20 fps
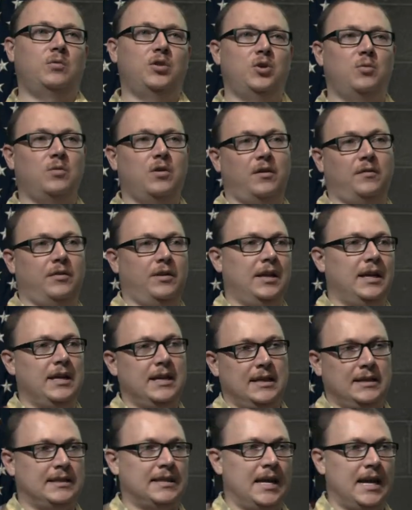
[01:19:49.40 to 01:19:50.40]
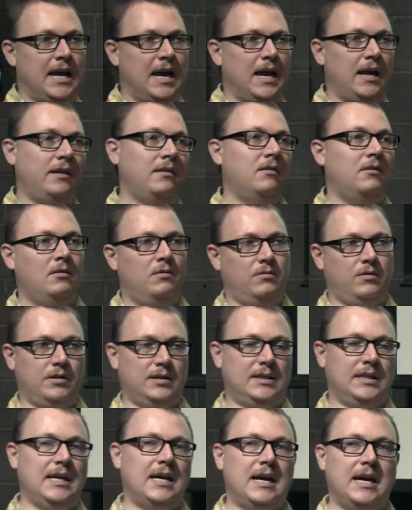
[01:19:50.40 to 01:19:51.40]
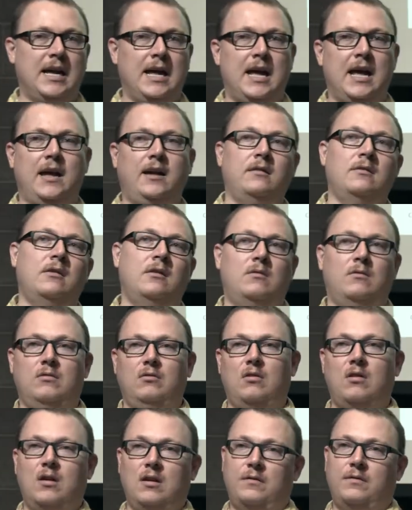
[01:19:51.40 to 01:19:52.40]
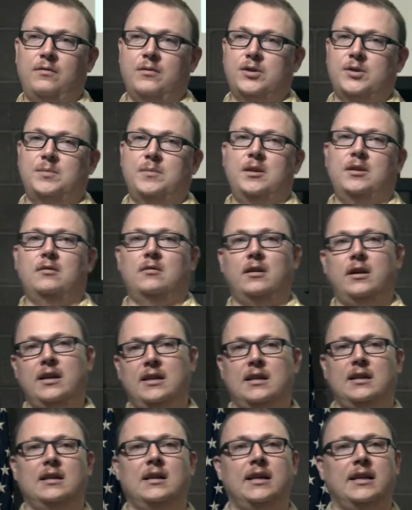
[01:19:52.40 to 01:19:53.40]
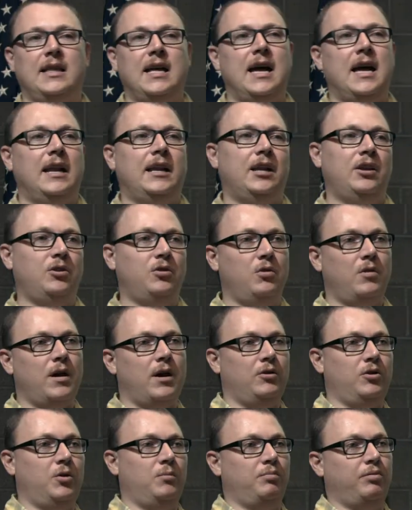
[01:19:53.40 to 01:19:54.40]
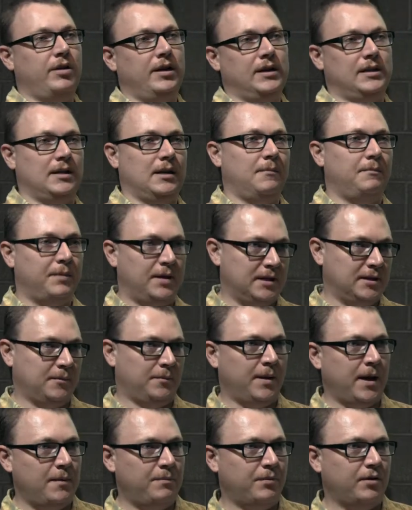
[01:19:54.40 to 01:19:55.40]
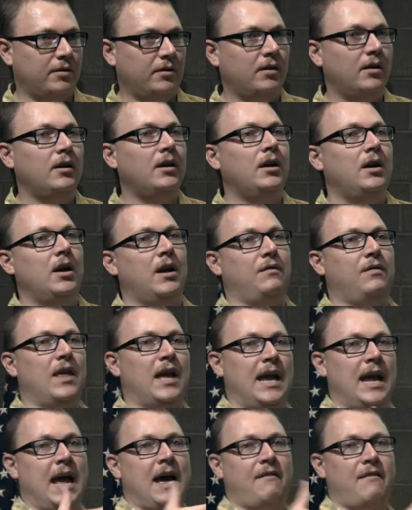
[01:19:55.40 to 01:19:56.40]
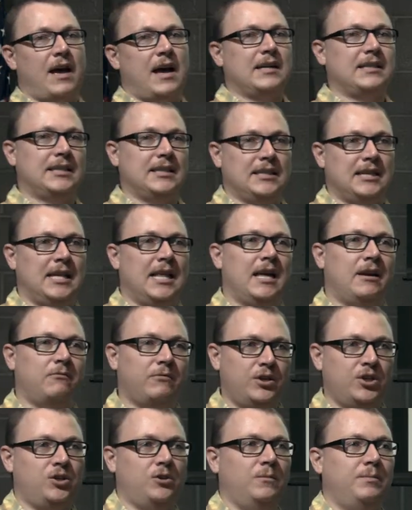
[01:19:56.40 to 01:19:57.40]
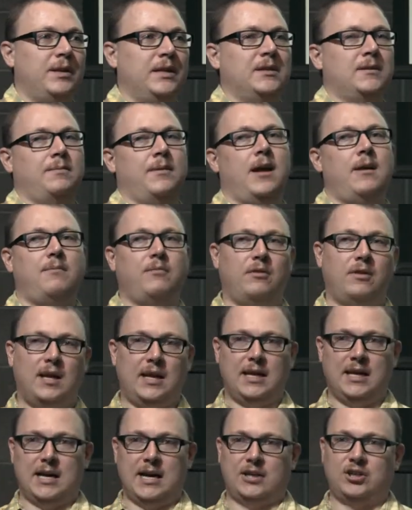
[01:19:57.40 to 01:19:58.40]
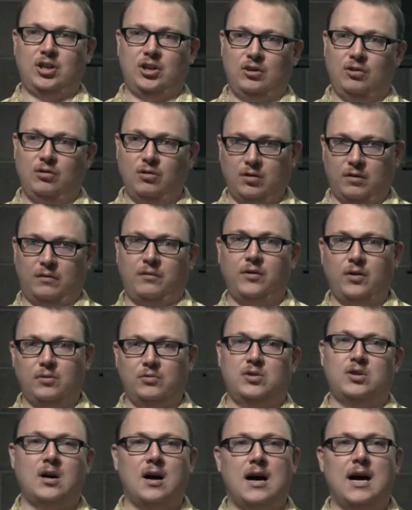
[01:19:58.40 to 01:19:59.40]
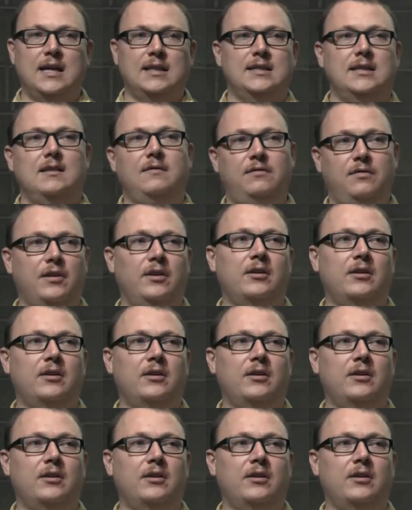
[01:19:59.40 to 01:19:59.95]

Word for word: you work for the NSA or the CIA or law enforcement or anything like that, and you go out and you print a piece of paper, if they have access to that original piece of paper, they can actually look for those dots and figure